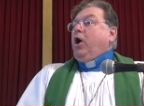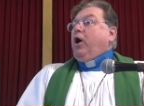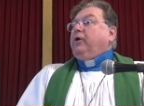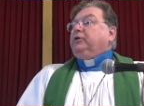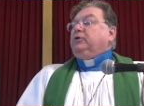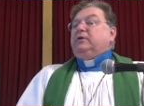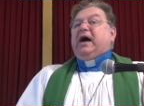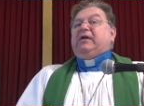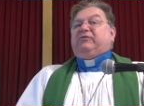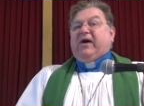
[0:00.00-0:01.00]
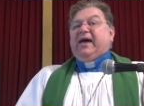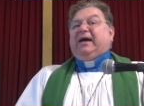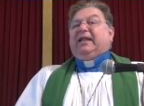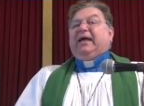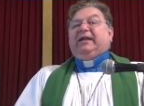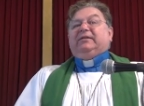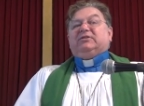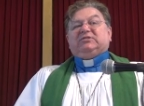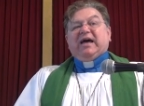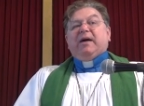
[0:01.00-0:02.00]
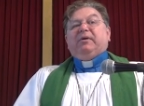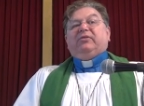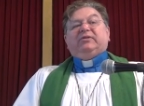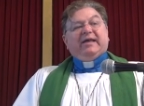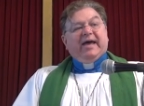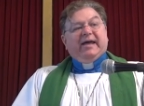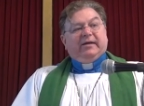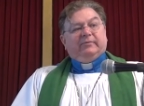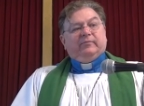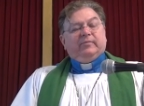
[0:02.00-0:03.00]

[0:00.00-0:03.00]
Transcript: are you not violating the Sabbath day?